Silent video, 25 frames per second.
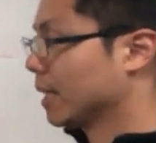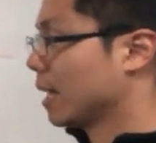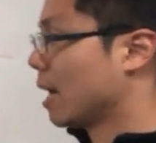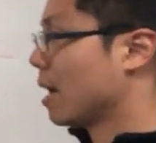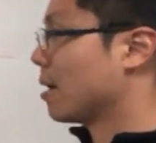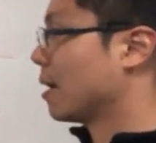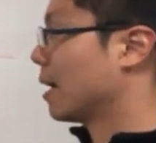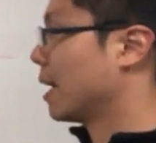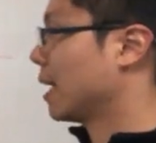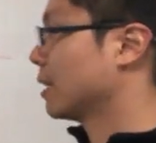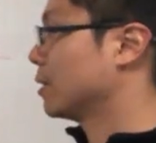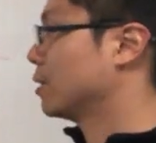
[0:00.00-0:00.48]
and
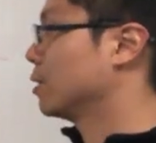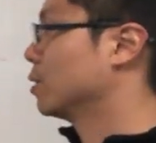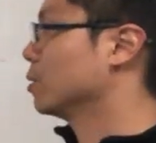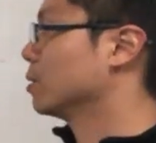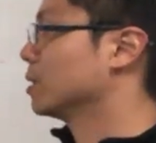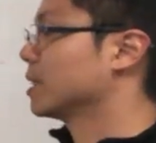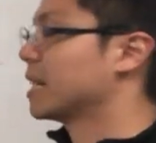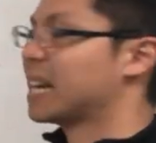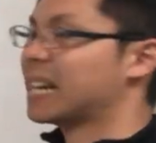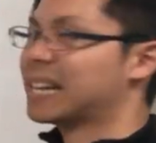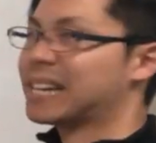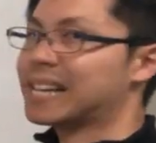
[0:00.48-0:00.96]
I like
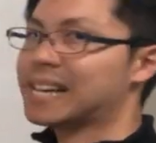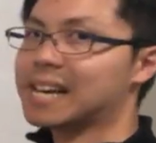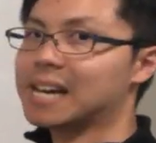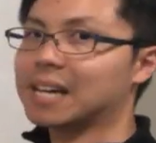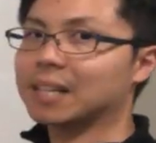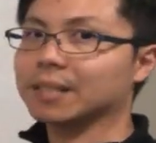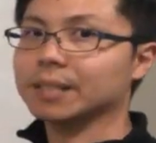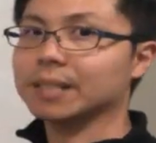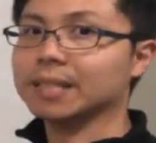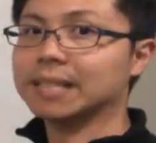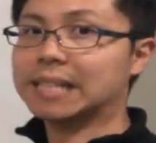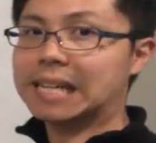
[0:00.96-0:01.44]
to take
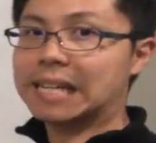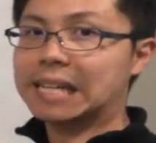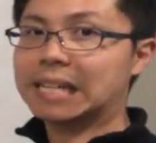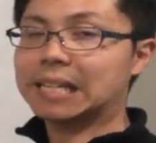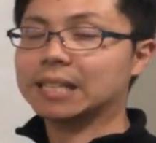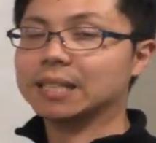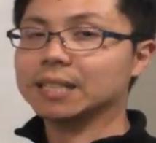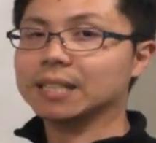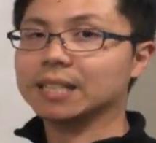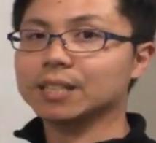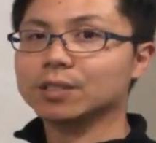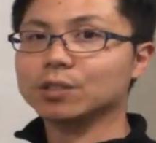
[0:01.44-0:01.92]
out
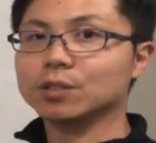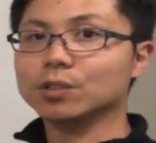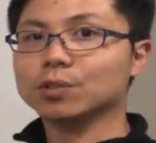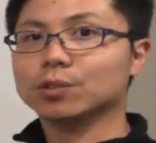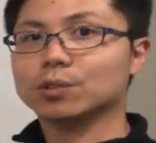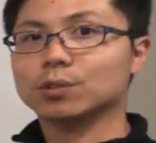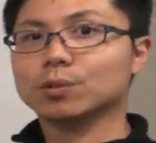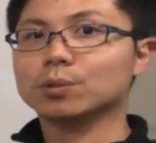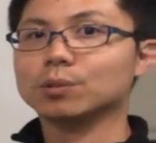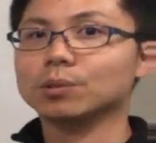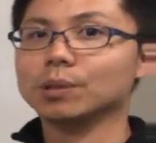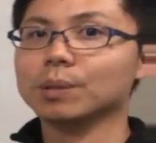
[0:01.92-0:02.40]
the
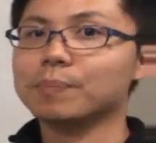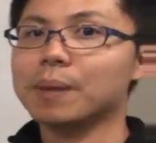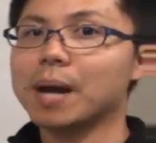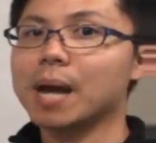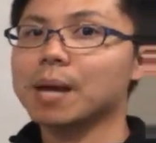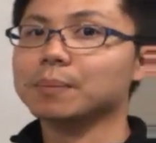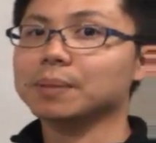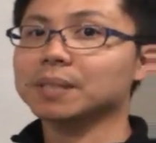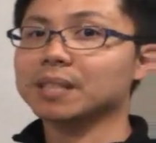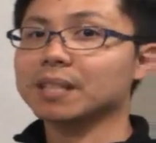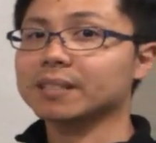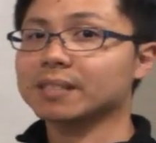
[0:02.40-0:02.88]
additional
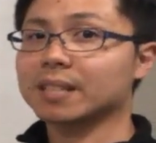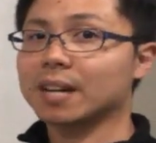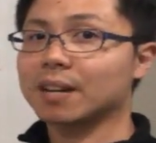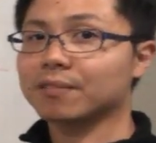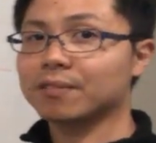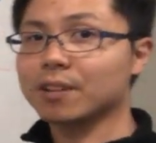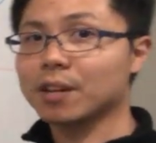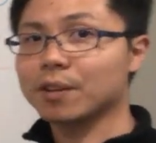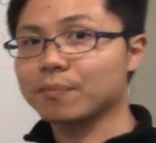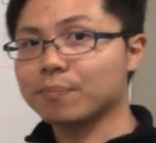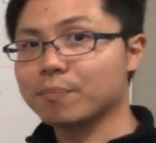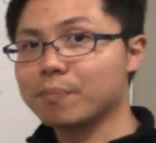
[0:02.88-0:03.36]
repayments that
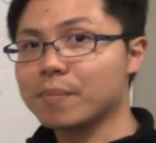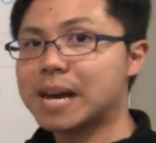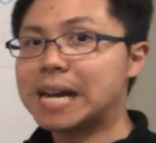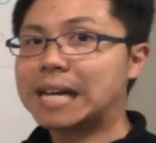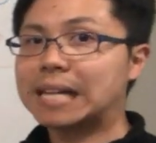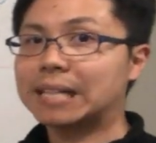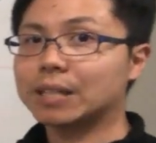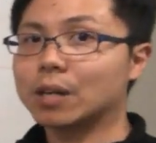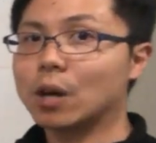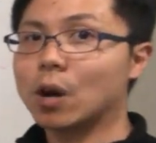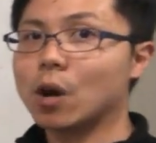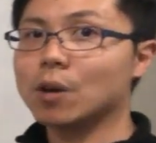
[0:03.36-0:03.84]
I've
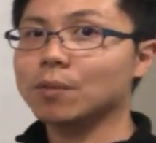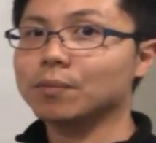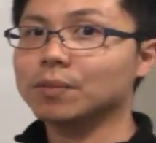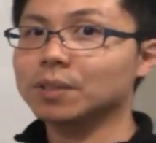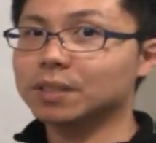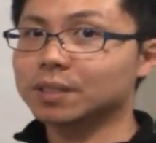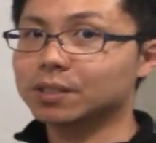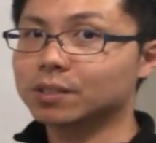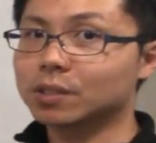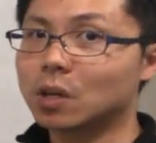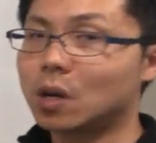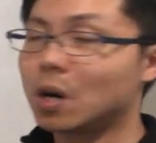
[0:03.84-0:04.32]
made
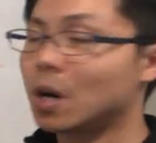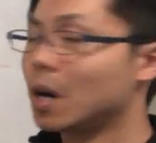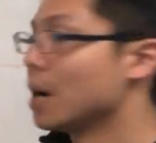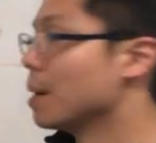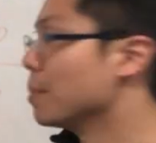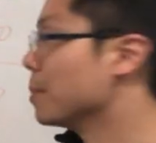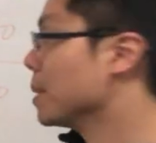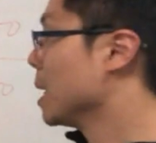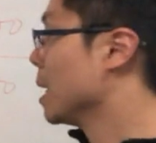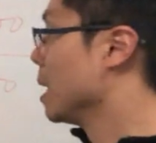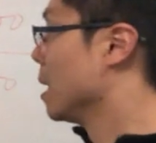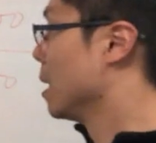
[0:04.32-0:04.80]
over the
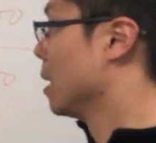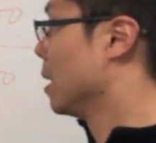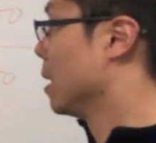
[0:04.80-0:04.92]
time.